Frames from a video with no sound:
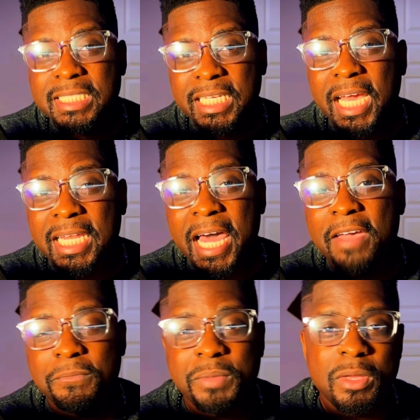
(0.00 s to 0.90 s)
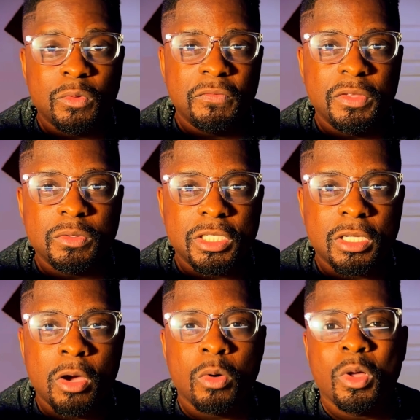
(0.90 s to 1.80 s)
Check live beat review
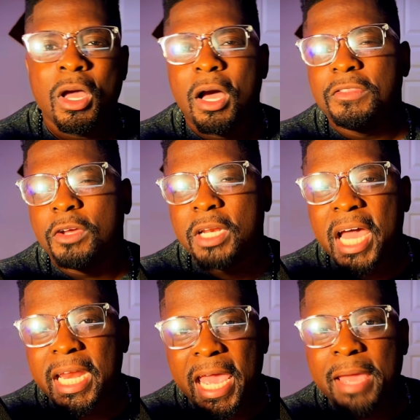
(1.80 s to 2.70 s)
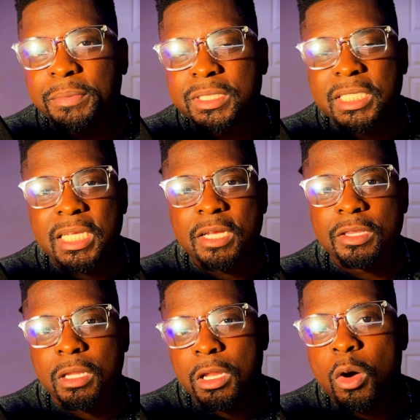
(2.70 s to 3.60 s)
show, they're not able to hear
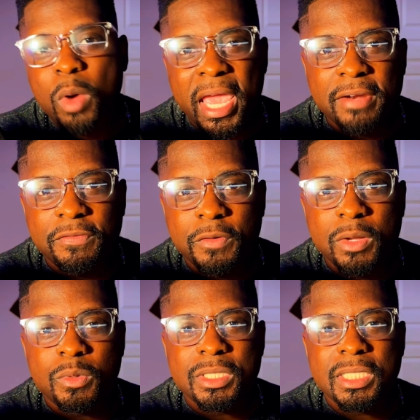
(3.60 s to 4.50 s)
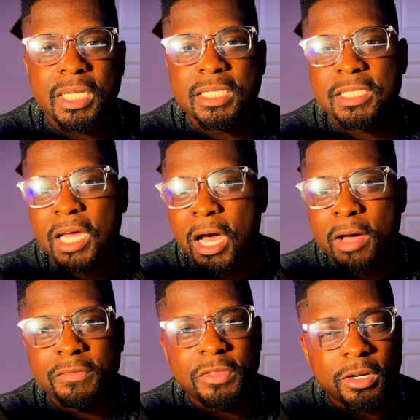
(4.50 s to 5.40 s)
the low end frequencies of their